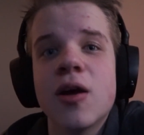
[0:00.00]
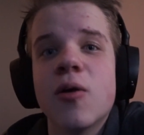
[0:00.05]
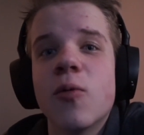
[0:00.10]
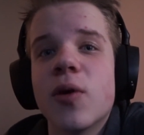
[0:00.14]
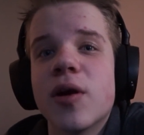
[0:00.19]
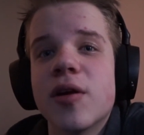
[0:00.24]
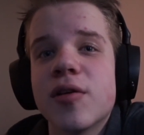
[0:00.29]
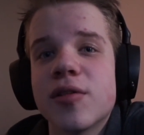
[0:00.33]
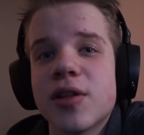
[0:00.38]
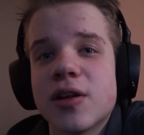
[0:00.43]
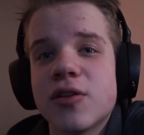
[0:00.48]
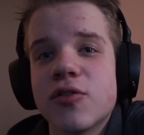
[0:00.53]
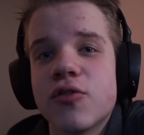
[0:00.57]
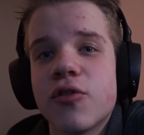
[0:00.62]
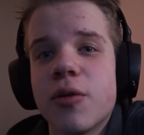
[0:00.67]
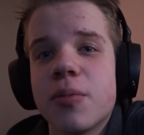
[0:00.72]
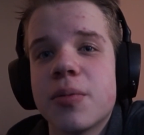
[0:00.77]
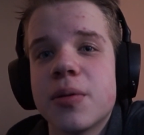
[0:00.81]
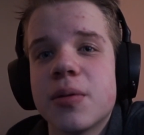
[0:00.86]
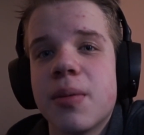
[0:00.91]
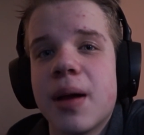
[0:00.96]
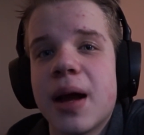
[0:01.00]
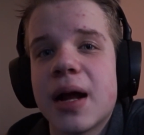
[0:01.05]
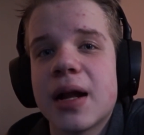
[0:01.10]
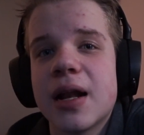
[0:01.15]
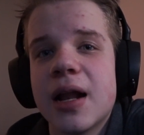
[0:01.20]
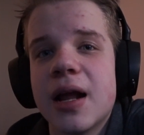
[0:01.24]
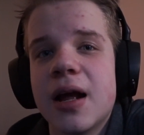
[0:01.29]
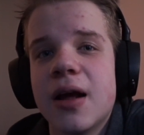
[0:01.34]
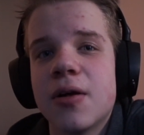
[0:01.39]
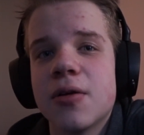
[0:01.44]
Whereas I drop it back
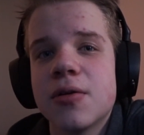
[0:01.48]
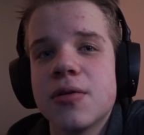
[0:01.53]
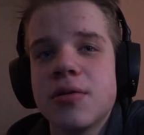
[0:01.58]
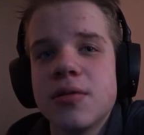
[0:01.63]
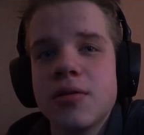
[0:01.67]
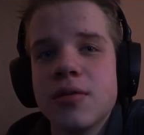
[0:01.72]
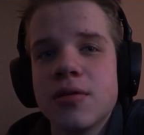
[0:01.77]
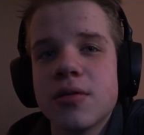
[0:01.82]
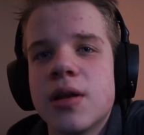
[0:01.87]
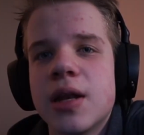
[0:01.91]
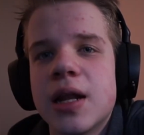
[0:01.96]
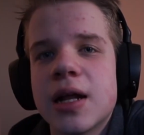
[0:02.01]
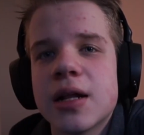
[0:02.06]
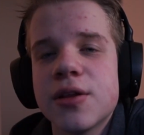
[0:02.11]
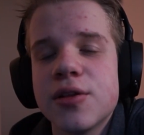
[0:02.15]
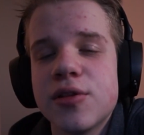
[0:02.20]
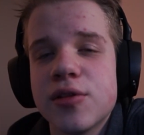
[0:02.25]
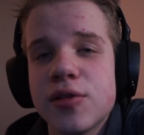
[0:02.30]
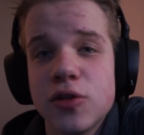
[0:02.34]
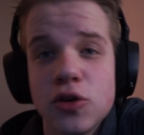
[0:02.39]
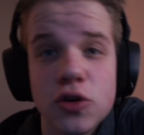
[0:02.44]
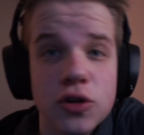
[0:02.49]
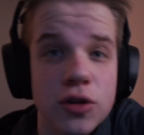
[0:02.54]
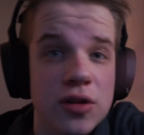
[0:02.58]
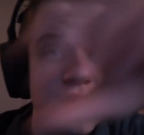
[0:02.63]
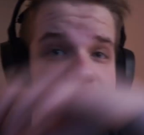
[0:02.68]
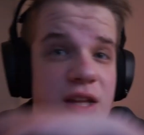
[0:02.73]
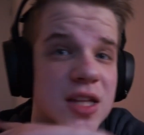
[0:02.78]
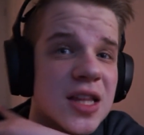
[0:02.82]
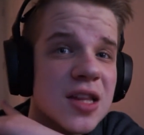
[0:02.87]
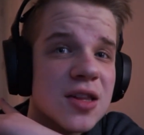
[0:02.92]
down, like this, you can
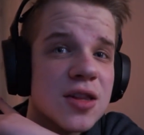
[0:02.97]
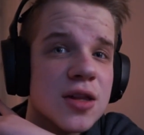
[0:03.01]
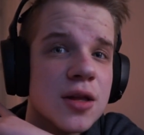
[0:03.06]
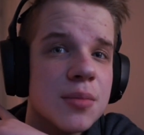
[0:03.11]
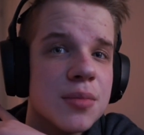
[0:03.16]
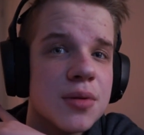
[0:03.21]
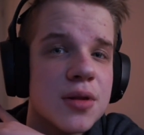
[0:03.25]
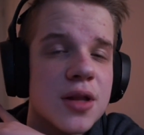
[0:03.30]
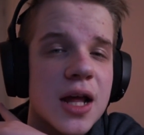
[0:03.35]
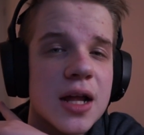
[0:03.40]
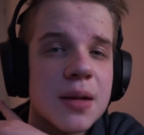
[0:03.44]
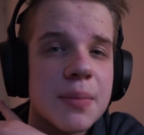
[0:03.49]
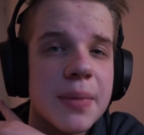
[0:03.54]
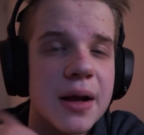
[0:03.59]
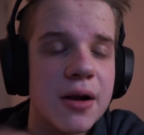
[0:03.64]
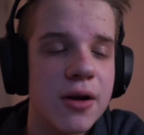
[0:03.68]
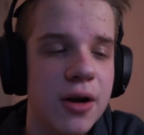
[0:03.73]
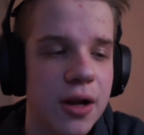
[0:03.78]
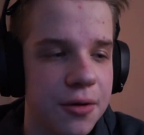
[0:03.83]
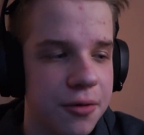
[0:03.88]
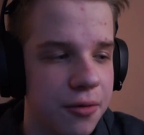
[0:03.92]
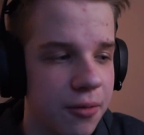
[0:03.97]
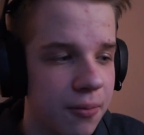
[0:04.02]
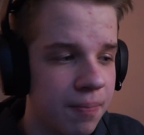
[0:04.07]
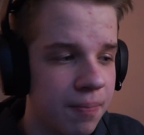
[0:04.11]
see the sim slide background.